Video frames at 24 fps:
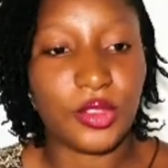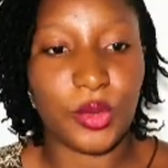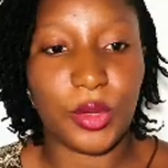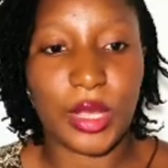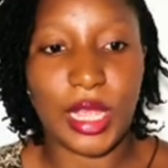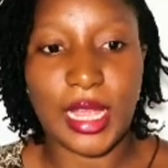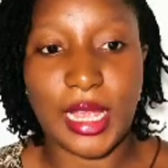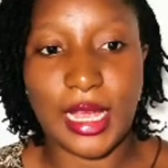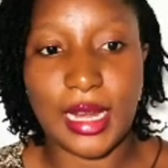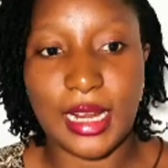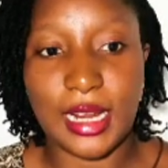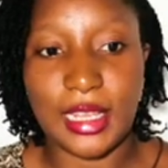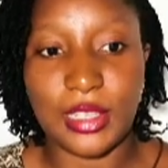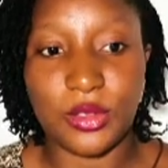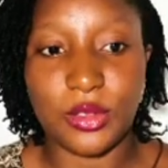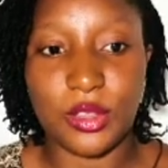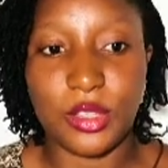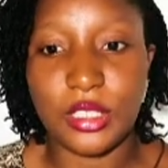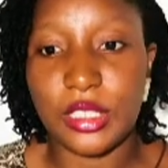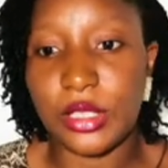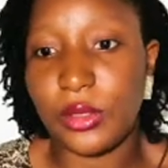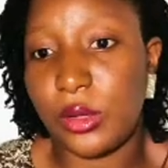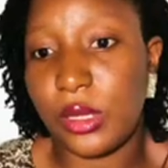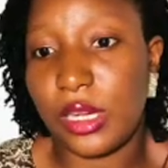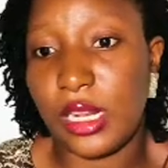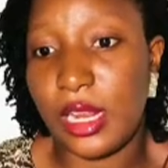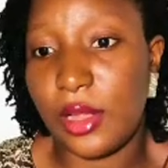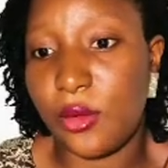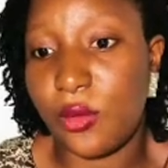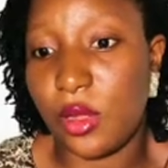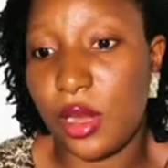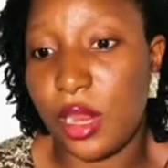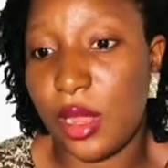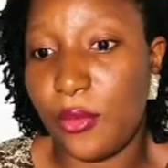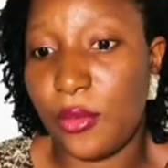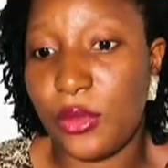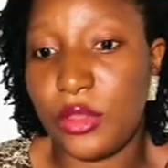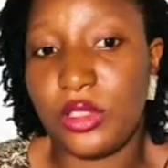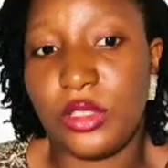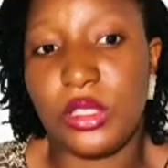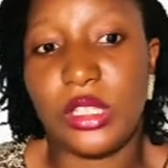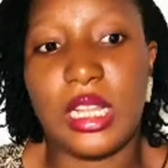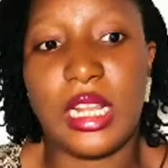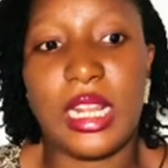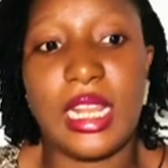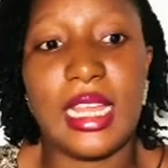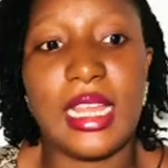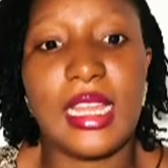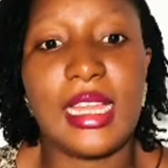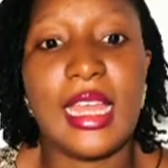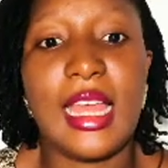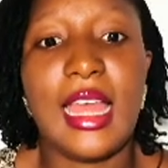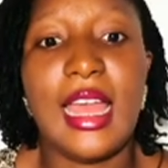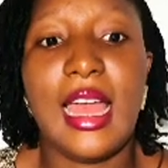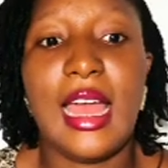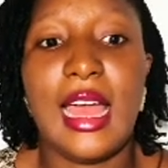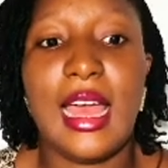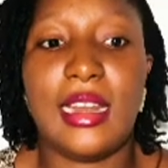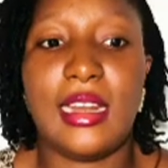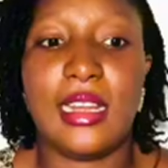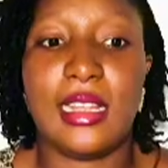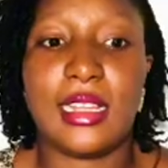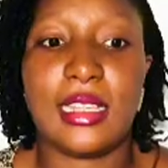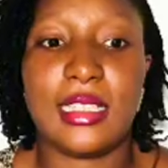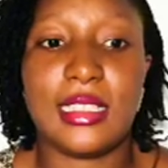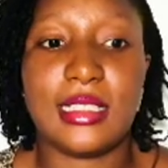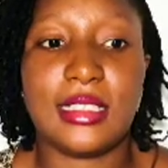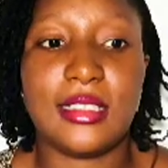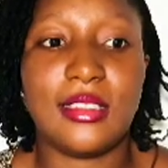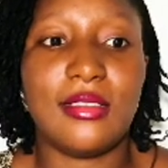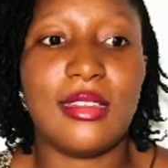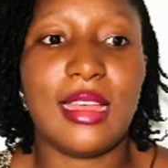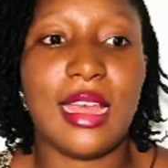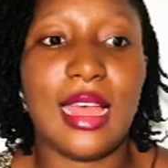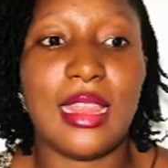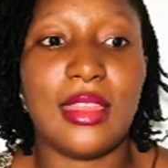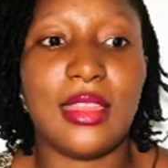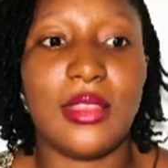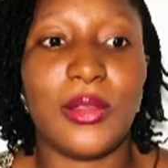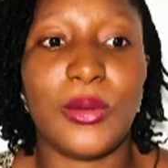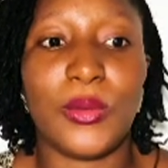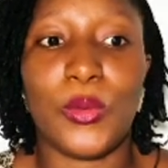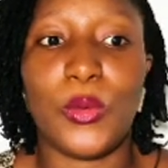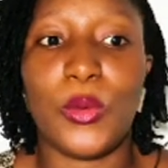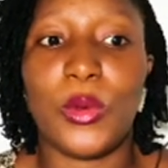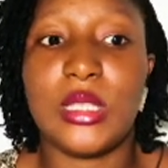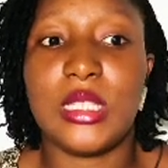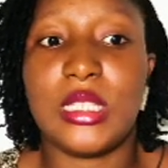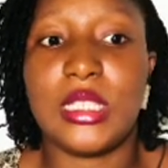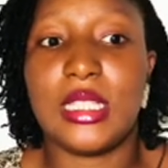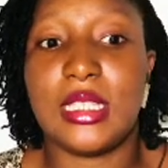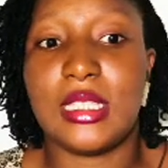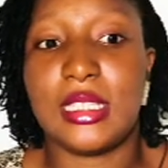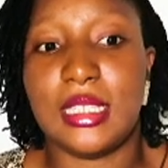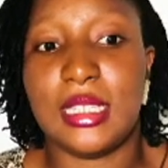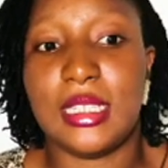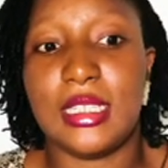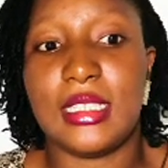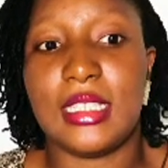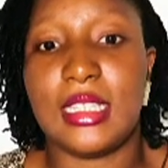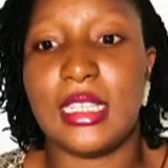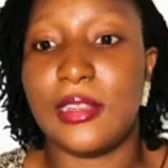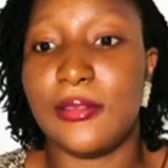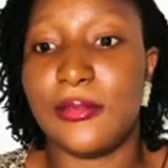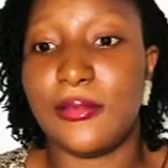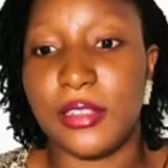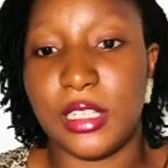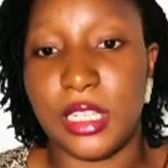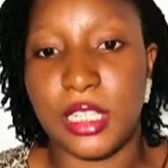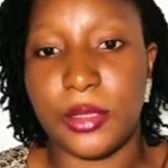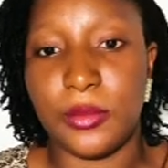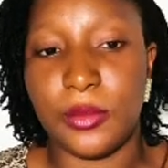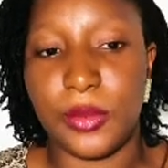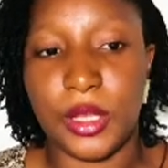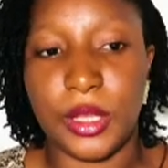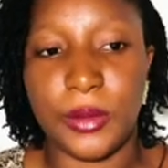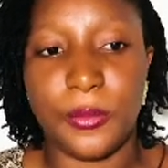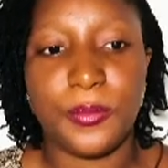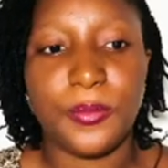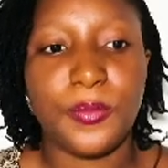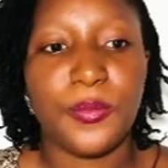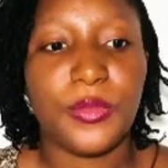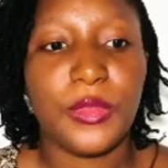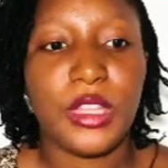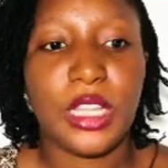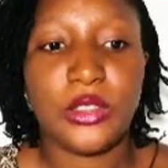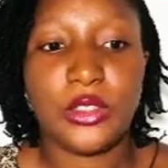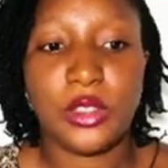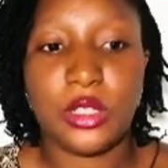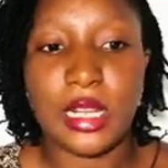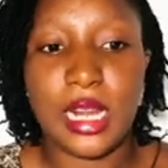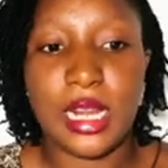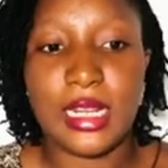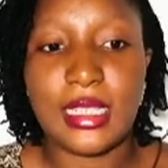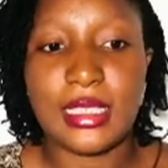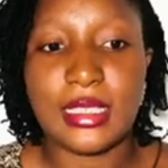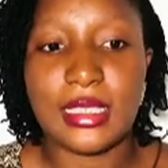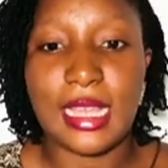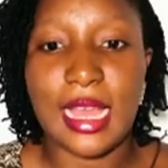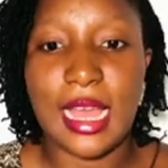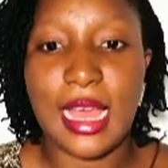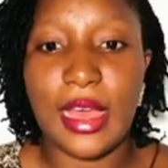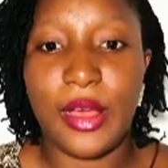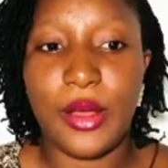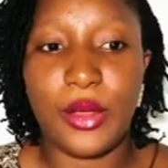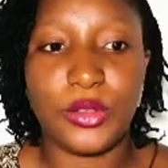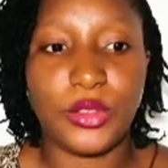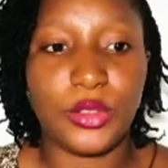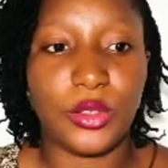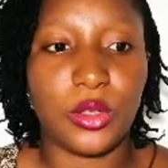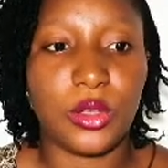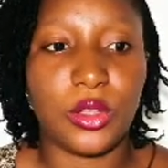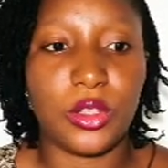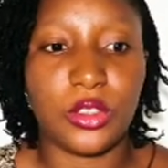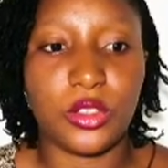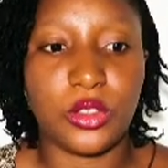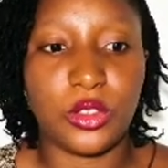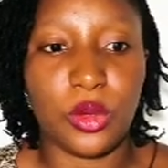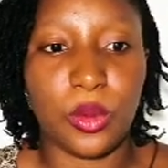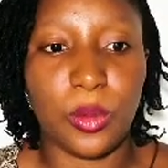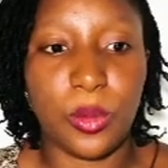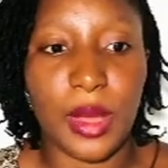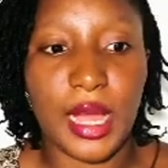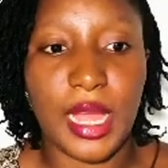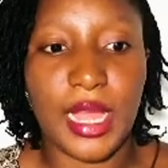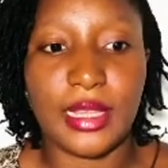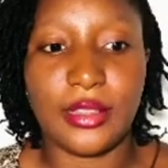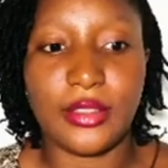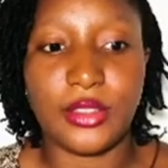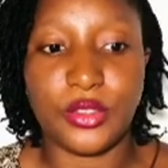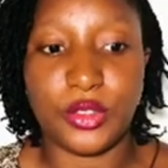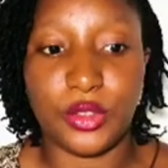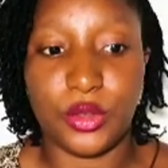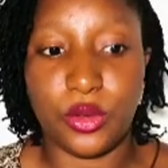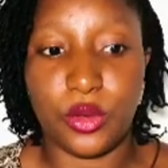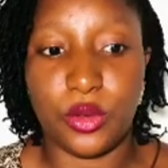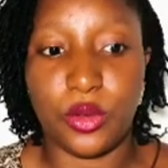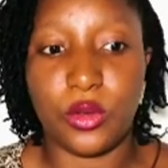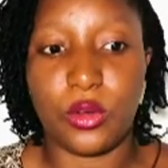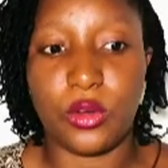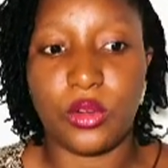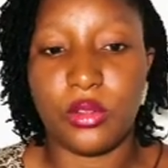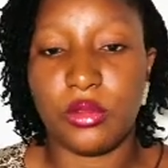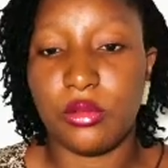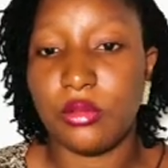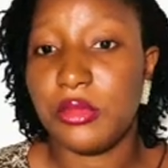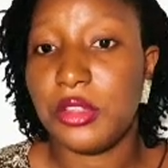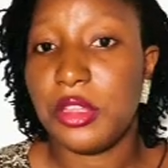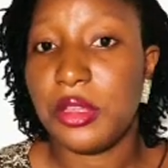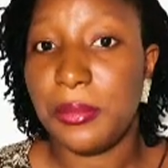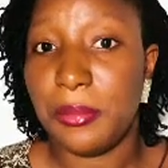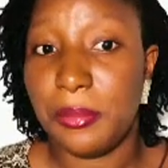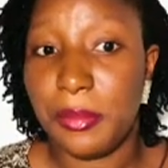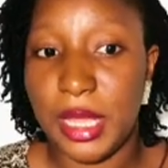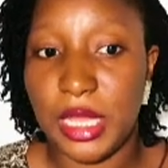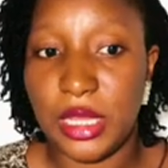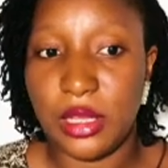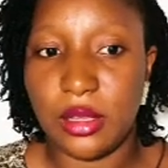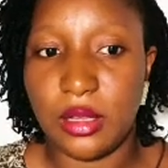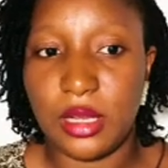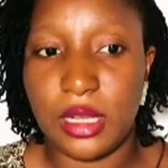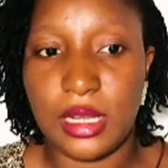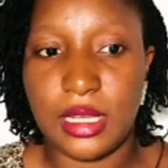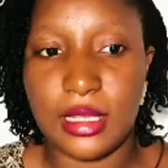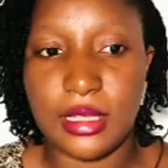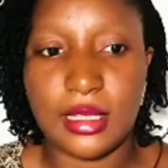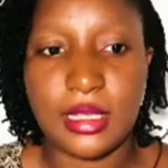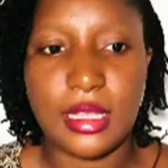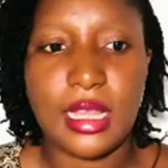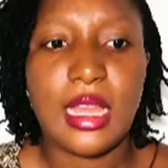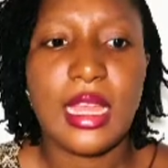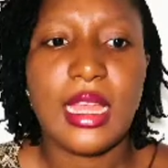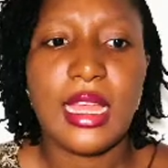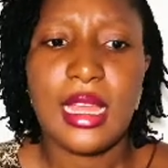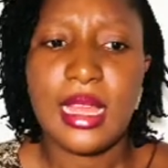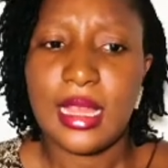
So I can as well still click what I want to click, and I can still add the quantities if need be. So that is how to customize your menu list.